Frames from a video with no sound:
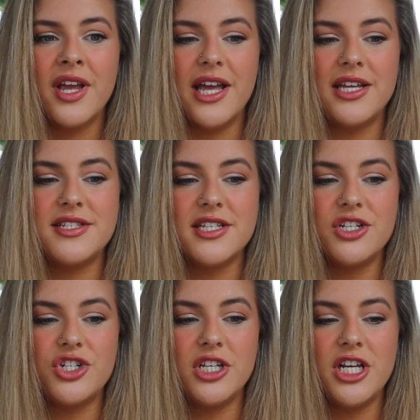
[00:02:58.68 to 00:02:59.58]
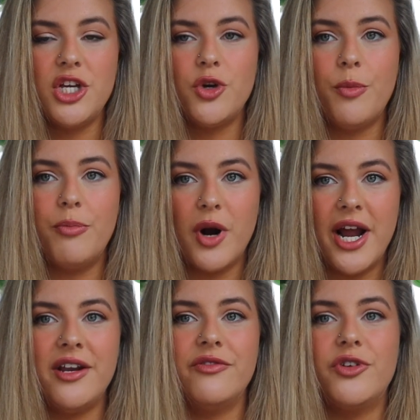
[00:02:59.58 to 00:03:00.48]
It's literally your
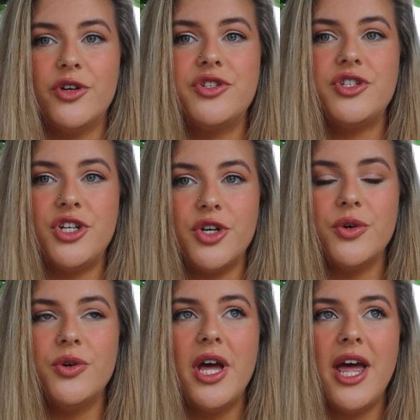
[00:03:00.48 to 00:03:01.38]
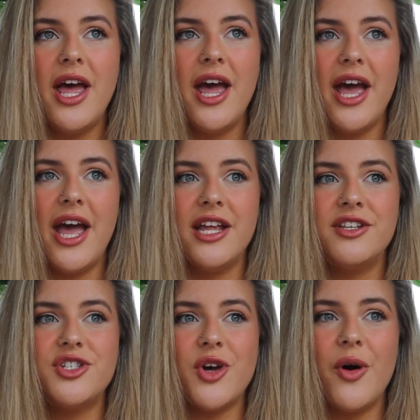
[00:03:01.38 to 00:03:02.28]
brain versus you.
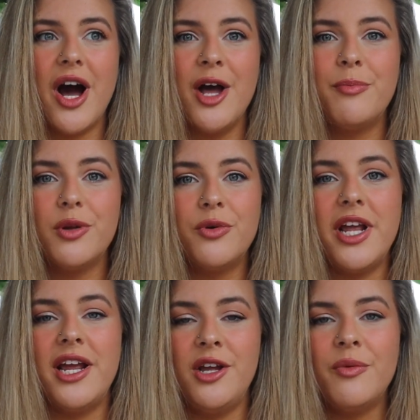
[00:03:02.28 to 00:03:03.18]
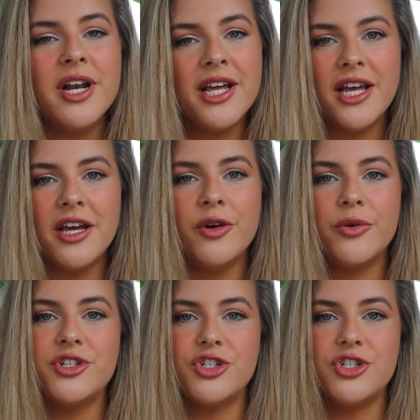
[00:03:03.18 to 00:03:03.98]
And so I applaud anyone here who is